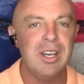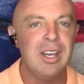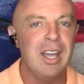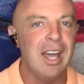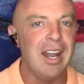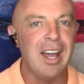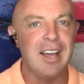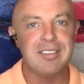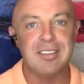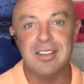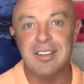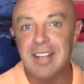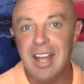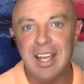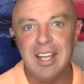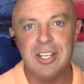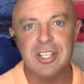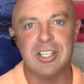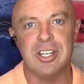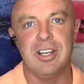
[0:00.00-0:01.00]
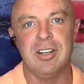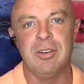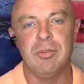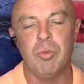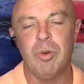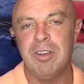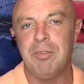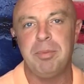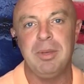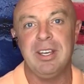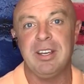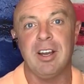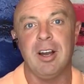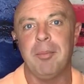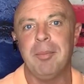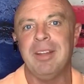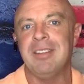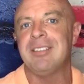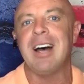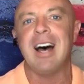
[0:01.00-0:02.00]
And as a nation, we've
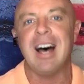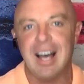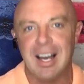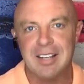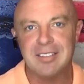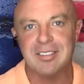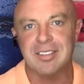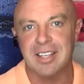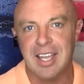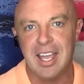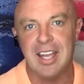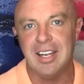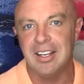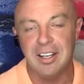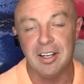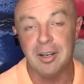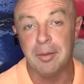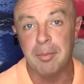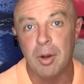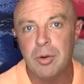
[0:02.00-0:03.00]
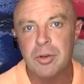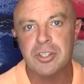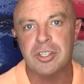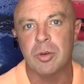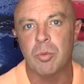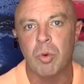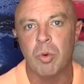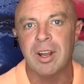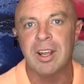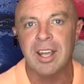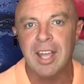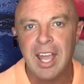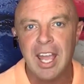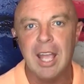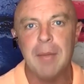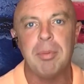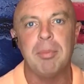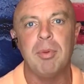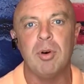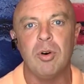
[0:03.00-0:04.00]
become intoxicated in emotion. We're
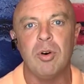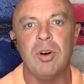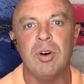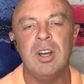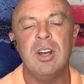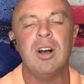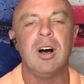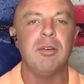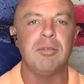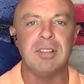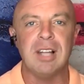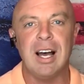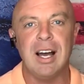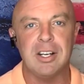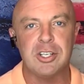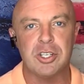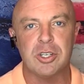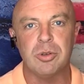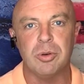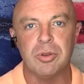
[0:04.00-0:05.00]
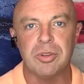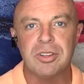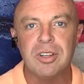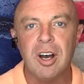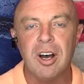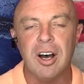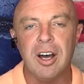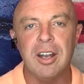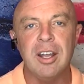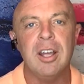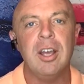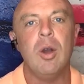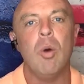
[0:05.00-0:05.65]
incapable of logical thought.